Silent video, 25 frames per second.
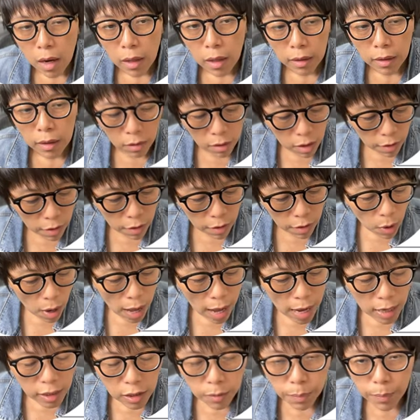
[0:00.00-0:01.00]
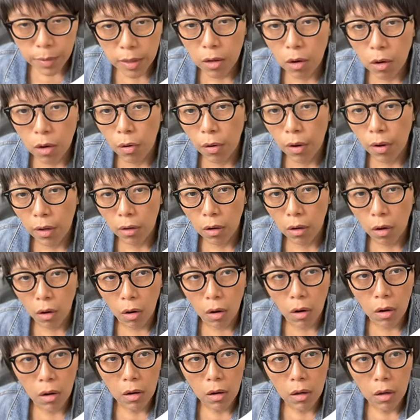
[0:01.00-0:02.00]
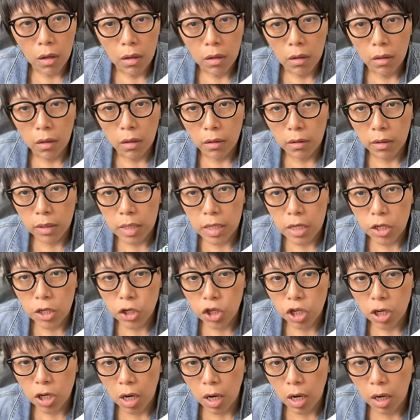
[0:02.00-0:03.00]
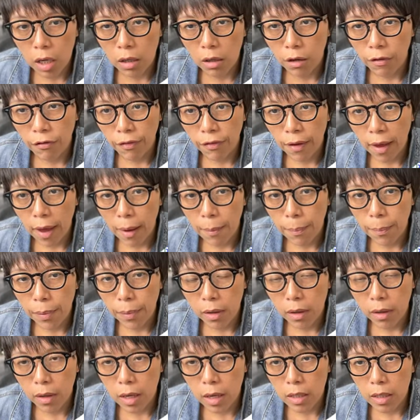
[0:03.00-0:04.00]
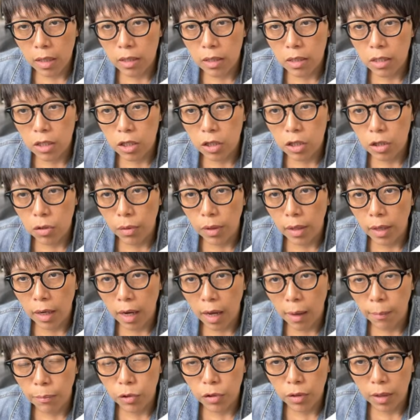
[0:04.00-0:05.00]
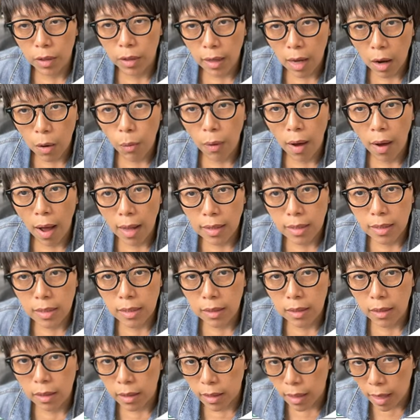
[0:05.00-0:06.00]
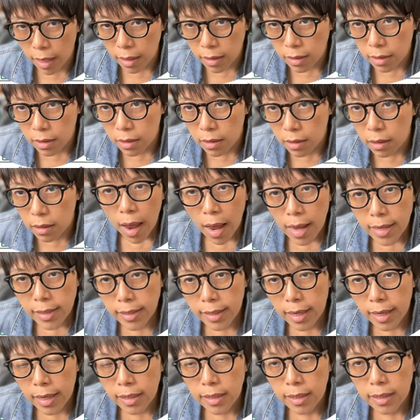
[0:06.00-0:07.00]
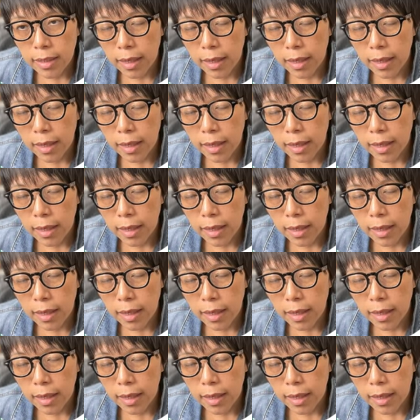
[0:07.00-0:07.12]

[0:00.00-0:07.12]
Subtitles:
Now, if you ask me, all in all, the chart of Apple, is it still in an uptrend? I will answer yes. It's just